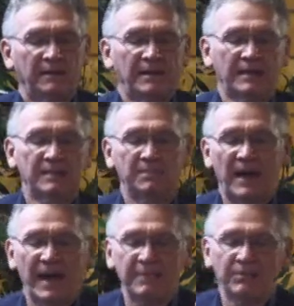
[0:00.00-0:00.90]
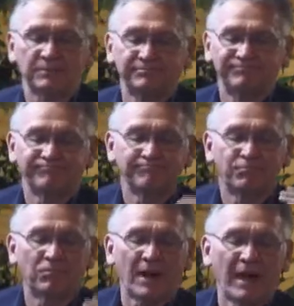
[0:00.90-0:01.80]
that the Bible,
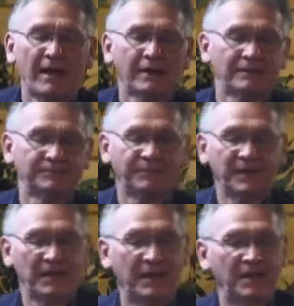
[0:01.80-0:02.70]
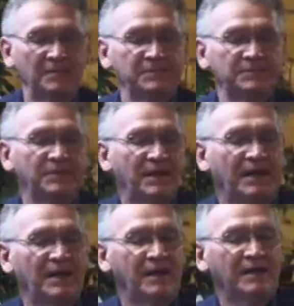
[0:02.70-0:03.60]
prayer, hymns,
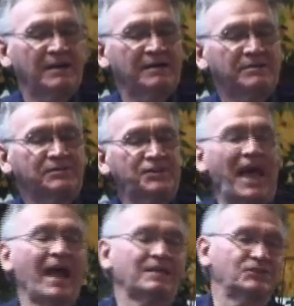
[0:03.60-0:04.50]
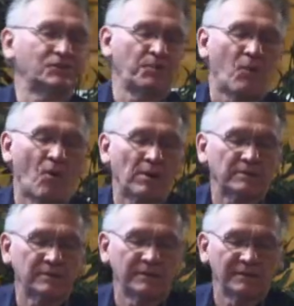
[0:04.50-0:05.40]
tax support,